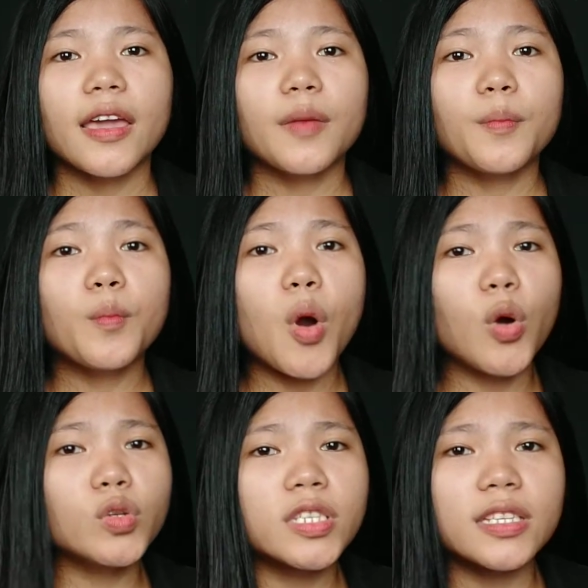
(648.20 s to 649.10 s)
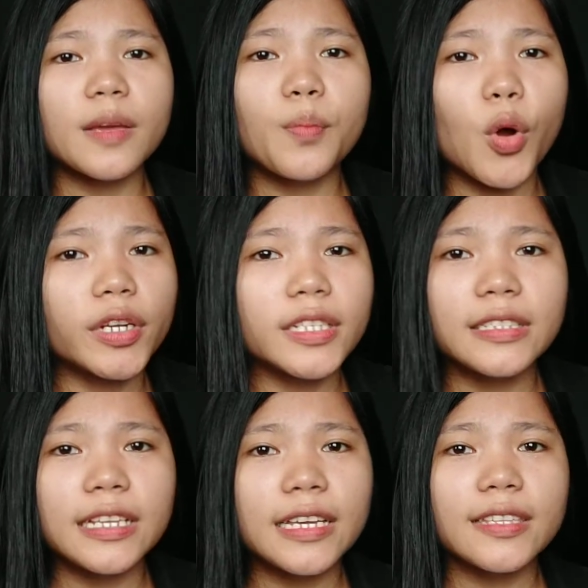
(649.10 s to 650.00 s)
And most
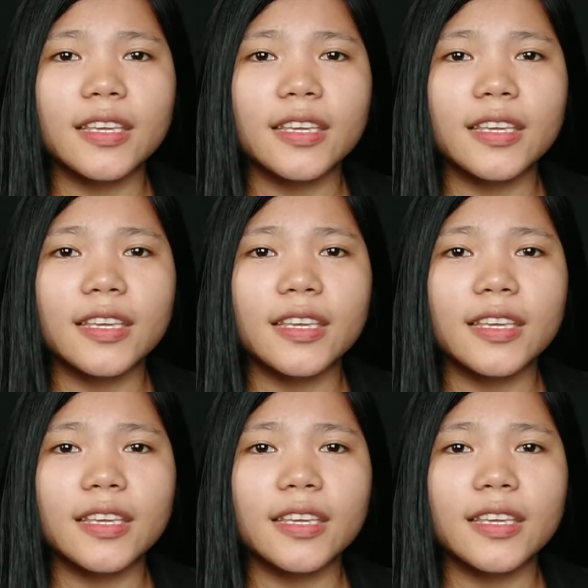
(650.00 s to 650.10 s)
importantly,